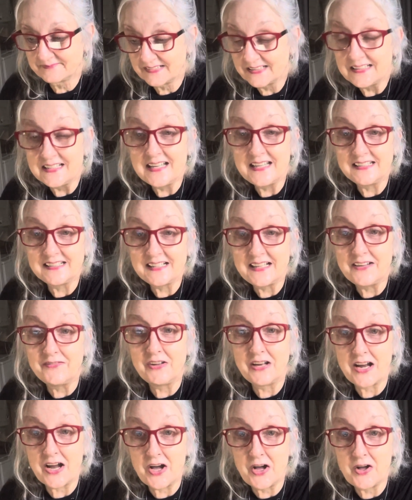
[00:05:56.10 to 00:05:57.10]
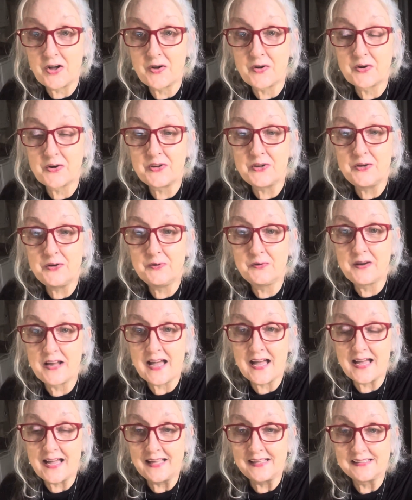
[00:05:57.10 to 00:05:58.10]
need to give it all you
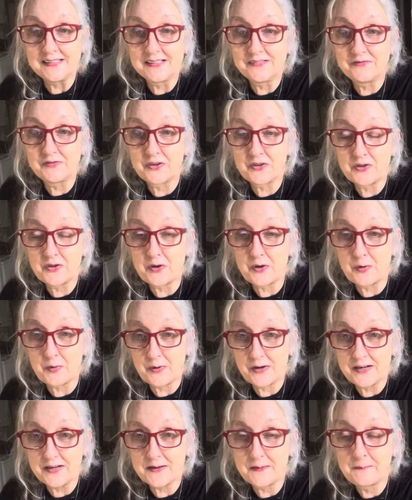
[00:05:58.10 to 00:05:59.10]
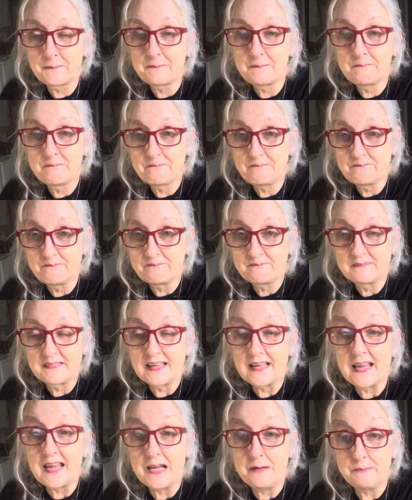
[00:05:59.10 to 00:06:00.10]
got for the Lord
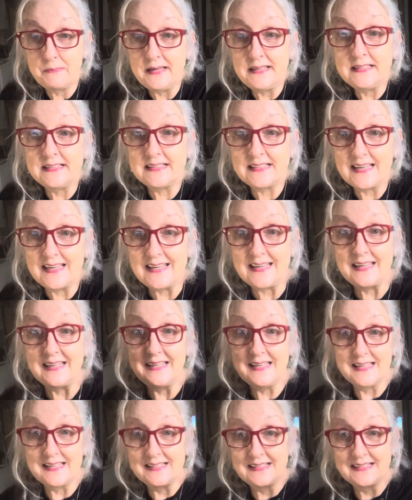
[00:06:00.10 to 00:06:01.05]
and be seen.